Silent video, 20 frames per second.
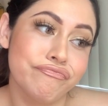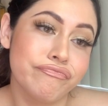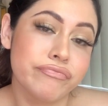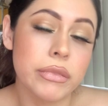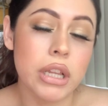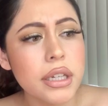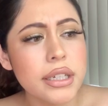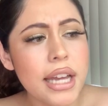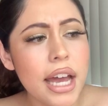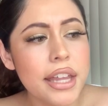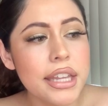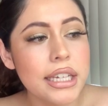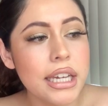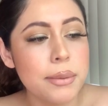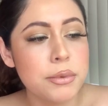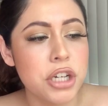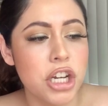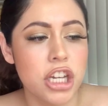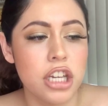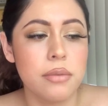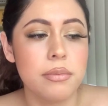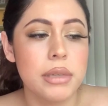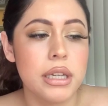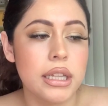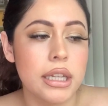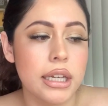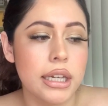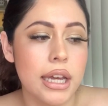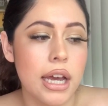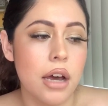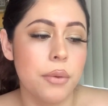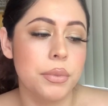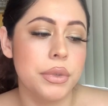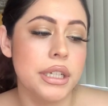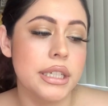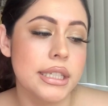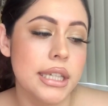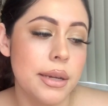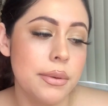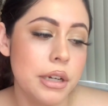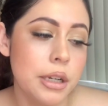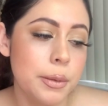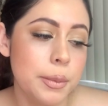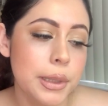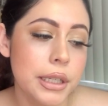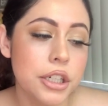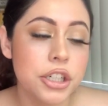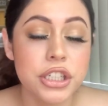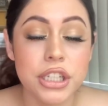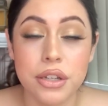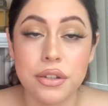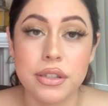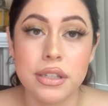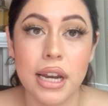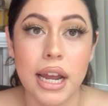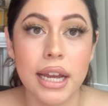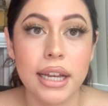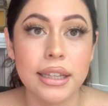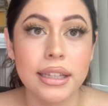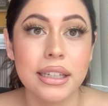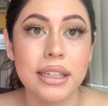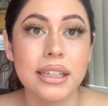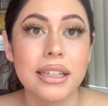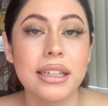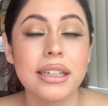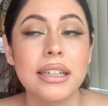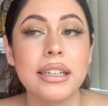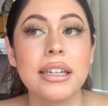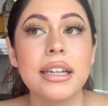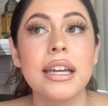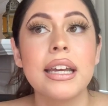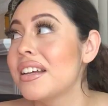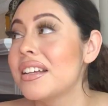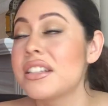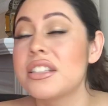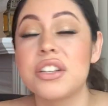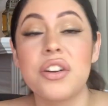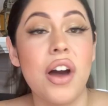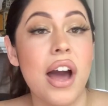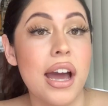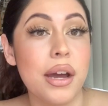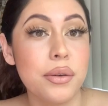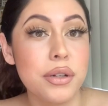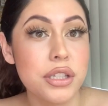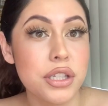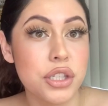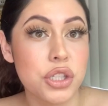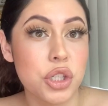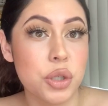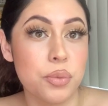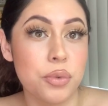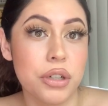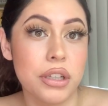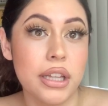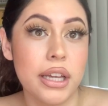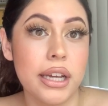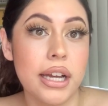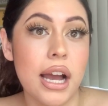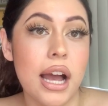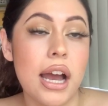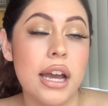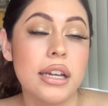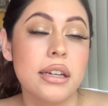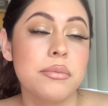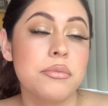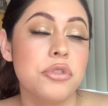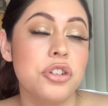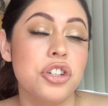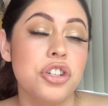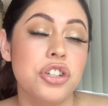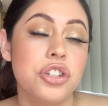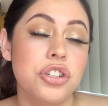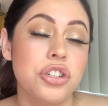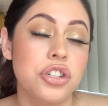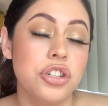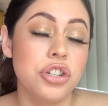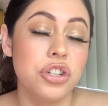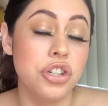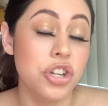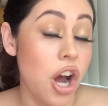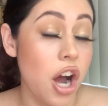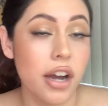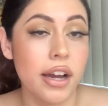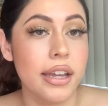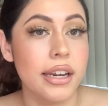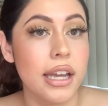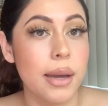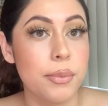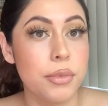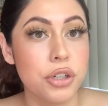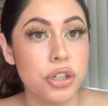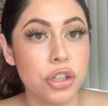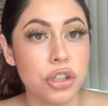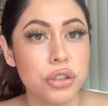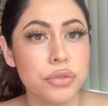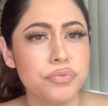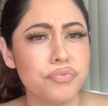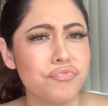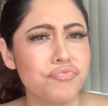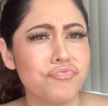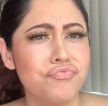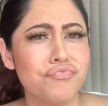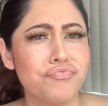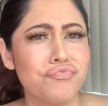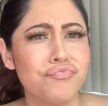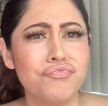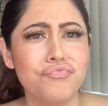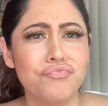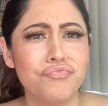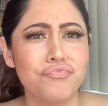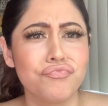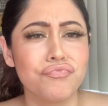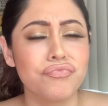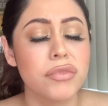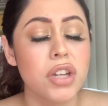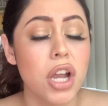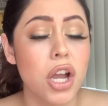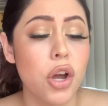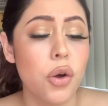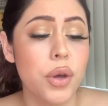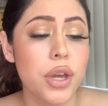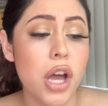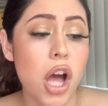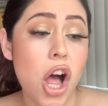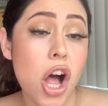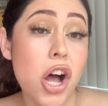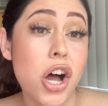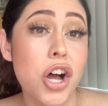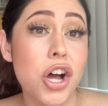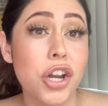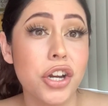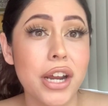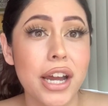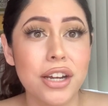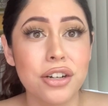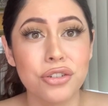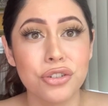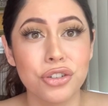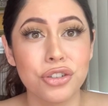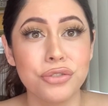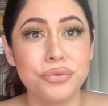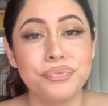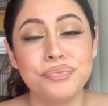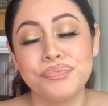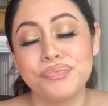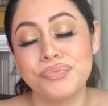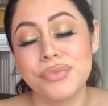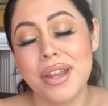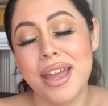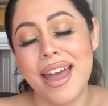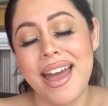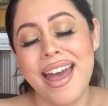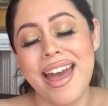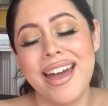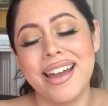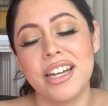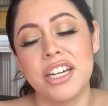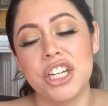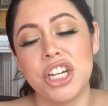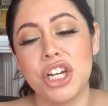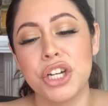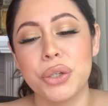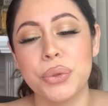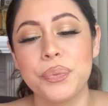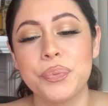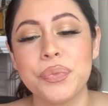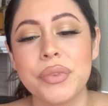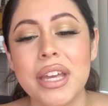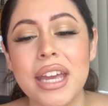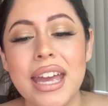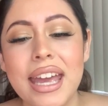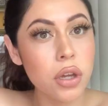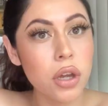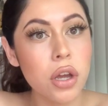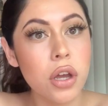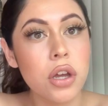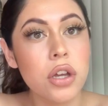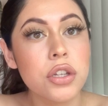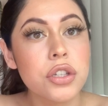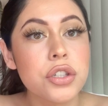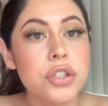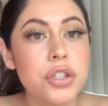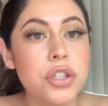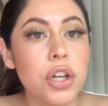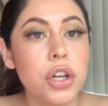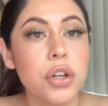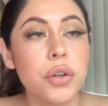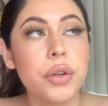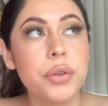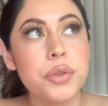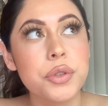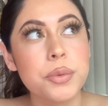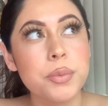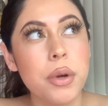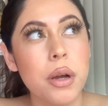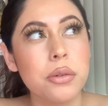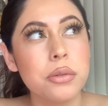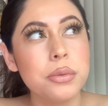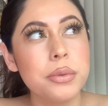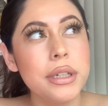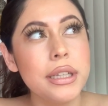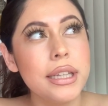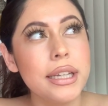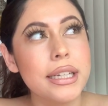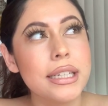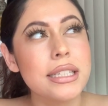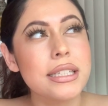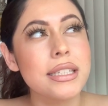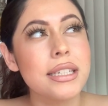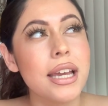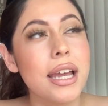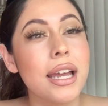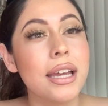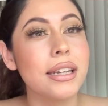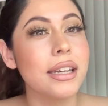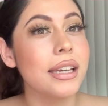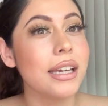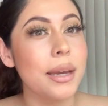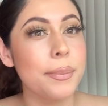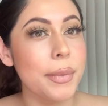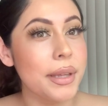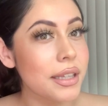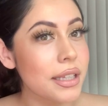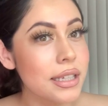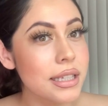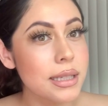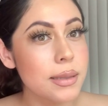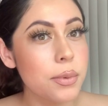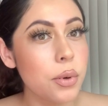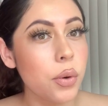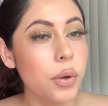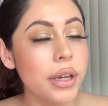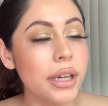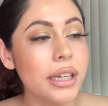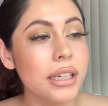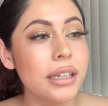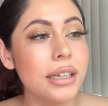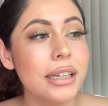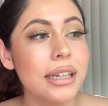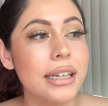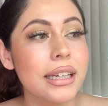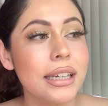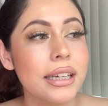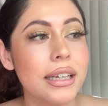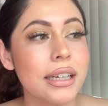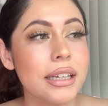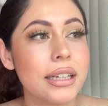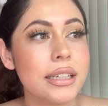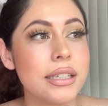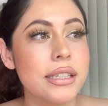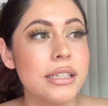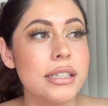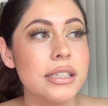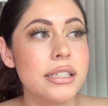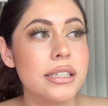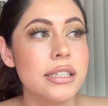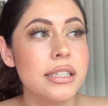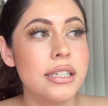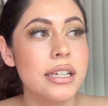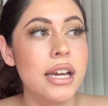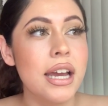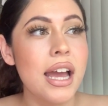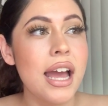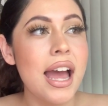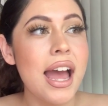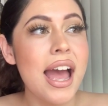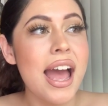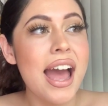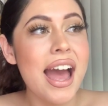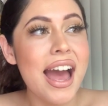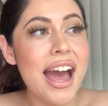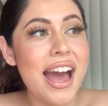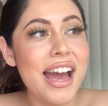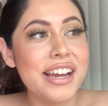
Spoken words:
yeah, they kept checking me like how many centimeters I was dilated. So I was super like, I am not getting epidural. Going all natural. Heck no. So it was probably like 10 a.m. at this point, and I